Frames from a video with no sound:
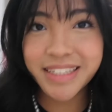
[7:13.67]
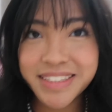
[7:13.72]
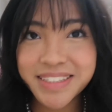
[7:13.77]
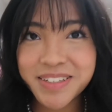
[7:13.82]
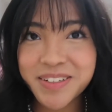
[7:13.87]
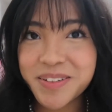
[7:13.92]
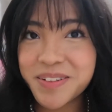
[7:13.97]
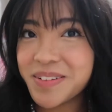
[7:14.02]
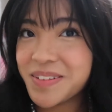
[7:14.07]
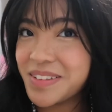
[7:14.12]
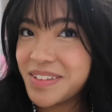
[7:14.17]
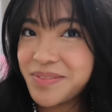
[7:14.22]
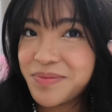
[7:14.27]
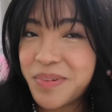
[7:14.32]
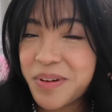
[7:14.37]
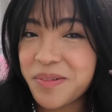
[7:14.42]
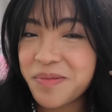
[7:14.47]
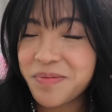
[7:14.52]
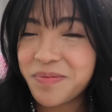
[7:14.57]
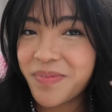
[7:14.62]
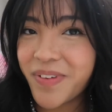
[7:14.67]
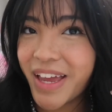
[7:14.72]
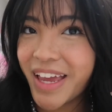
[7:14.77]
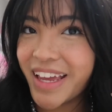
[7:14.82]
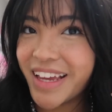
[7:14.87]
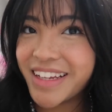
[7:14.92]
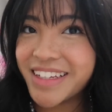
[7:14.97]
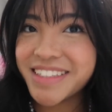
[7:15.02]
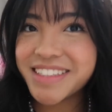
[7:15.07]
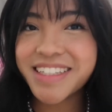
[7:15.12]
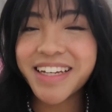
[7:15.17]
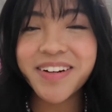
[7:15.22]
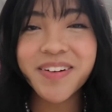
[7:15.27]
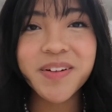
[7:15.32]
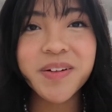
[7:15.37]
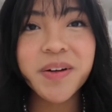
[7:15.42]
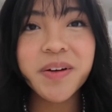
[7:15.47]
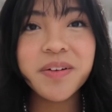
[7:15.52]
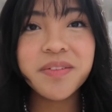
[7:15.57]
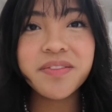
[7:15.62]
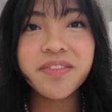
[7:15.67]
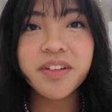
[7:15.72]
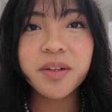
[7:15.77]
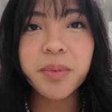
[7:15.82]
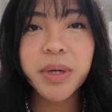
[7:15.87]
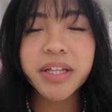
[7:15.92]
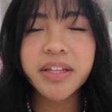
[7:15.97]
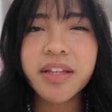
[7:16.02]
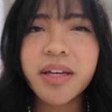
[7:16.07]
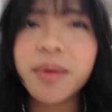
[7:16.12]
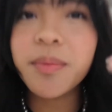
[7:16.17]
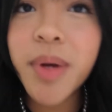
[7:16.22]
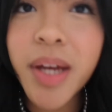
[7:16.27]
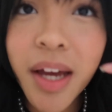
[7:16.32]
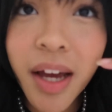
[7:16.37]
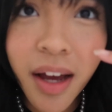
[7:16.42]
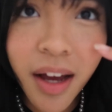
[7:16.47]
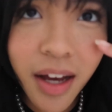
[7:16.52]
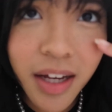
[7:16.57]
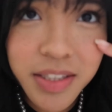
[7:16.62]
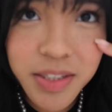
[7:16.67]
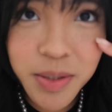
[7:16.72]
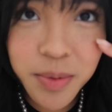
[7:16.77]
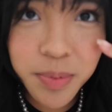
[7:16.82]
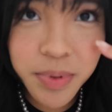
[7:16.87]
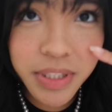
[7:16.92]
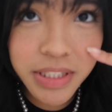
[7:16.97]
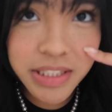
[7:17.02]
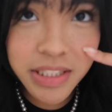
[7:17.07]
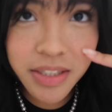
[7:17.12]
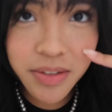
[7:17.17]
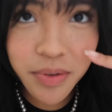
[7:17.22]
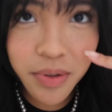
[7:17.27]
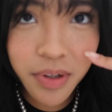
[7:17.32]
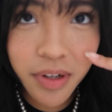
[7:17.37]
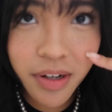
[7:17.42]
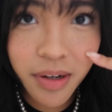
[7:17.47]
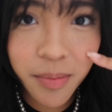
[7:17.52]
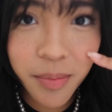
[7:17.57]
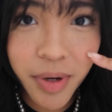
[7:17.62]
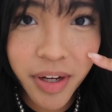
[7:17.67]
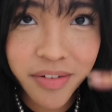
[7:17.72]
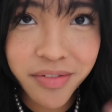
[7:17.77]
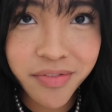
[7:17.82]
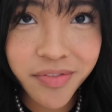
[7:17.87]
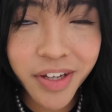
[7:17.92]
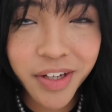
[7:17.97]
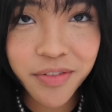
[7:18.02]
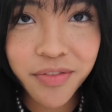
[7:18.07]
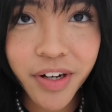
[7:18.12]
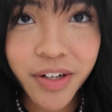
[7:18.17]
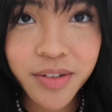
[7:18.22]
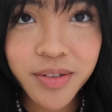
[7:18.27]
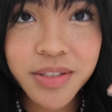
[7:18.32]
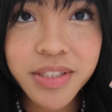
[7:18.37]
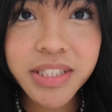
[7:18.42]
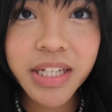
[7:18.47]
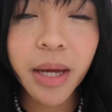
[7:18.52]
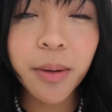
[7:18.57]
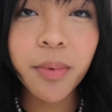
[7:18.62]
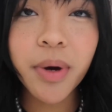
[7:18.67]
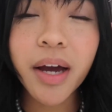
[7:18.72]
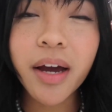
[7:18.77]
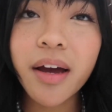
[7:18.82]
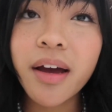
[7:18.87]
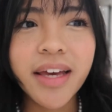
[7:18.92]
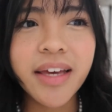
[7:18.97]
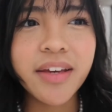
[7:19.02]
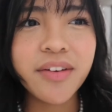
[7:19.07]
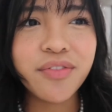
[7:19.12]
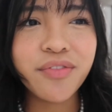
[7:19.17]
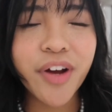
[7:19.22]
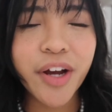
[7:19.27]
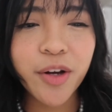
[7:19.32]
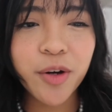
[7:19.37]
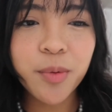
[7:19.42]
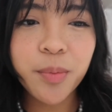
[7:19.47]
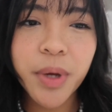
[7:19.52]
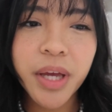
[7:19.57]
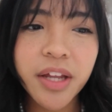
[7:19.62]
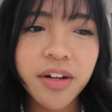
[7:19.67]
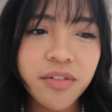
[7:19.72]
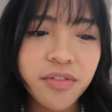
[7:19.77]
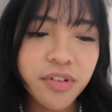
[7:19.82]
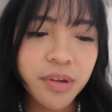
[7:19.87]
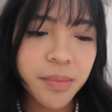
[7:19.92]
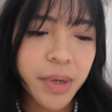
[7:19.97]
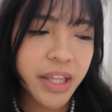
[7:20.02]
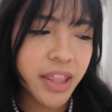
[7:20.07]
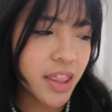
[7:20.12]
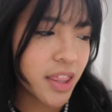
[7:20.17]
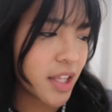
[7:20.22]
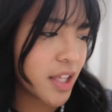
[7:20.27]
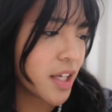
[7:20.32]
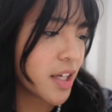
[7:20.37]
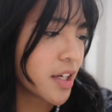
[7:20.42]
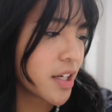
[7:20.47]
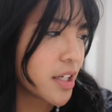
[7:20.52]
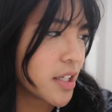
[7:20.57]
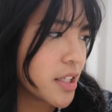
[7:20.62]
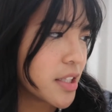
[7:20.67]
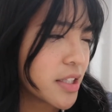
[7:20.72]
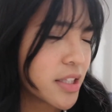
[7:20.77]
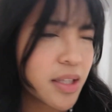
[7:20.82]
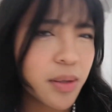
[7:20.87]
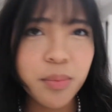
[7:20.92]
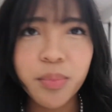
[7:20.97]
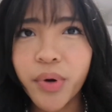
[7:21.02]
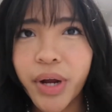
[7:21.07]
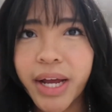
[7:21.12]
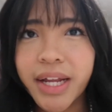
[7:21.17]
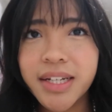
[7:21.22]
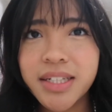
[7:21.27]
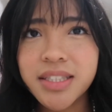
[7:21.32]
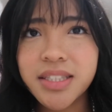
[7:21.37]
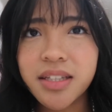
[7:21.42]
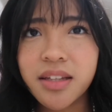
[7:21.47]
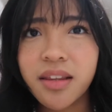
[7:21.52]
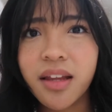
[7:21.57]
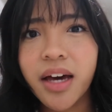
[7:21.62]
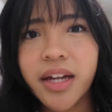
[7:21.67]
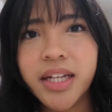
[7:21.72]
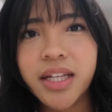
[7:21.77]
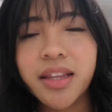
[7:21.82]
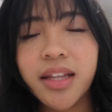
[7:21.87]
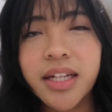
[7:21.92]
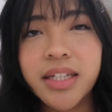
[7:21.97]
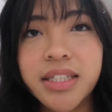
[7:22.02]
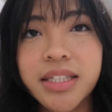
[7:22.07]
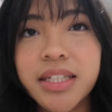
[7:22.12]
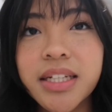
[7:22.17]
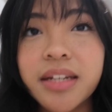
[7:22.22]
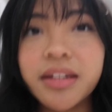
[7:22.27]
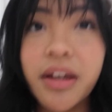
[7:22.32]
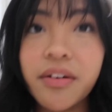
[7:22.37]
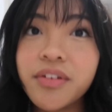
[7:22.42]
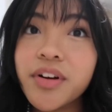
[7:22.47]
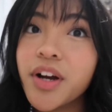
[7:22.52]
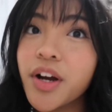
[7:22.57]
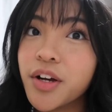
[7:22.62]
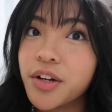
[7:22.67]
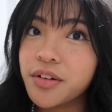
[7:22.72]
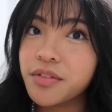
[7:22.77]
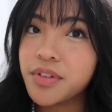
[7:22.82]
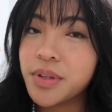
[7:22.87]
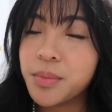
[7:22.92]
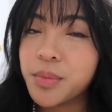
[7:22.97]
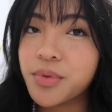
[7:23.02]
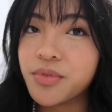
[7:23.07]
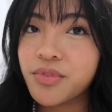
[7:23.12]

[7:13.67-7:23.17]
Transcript: These are my bangs. I don't know how I feel about them. Also, please ignore my fake freckles. I bought a freckle pen from, I think, the brand is Lottie London. Never heard of them